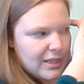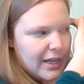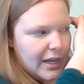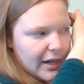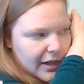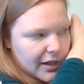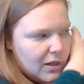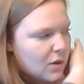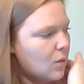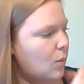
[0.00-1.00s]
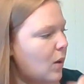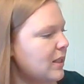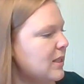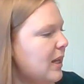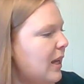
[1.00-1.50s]
There,
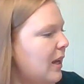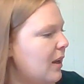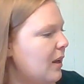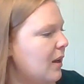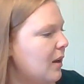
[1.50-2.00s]
one day,